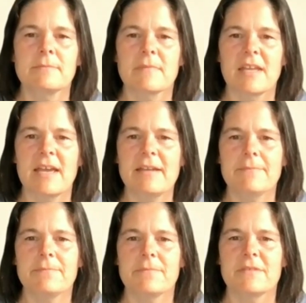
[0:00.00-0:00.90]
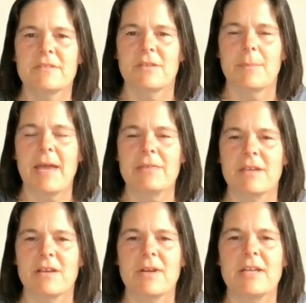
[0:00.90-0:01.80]
Okay. So the math
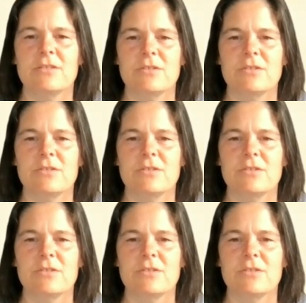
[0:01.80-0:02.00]
there, right?